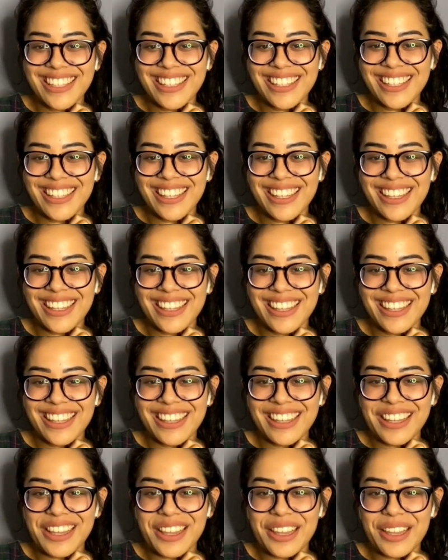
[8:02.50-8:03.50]

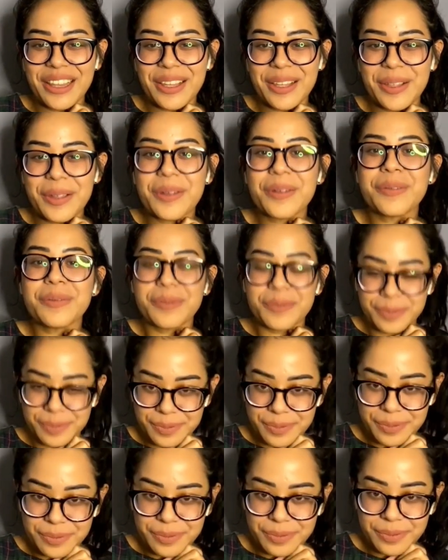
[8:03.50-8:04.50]

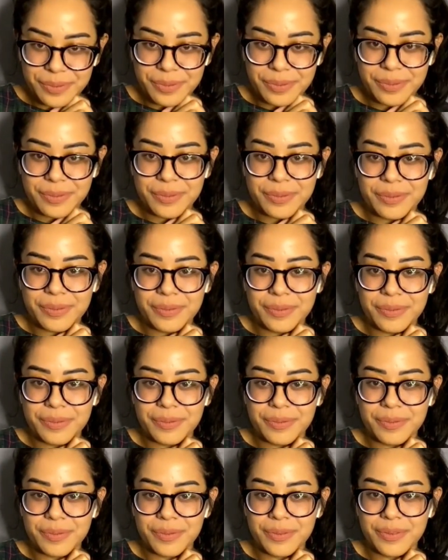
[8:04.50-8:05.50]

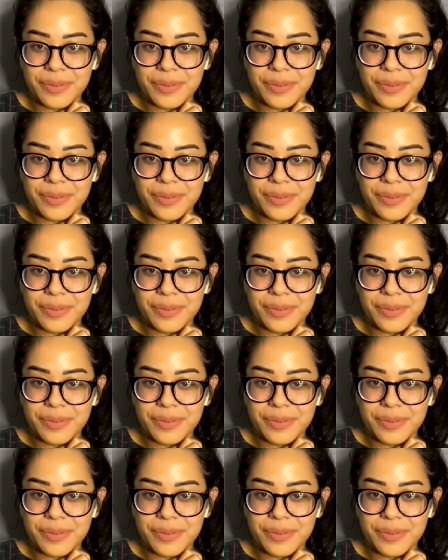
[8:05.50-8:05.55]
No words are spoken by the person on screen.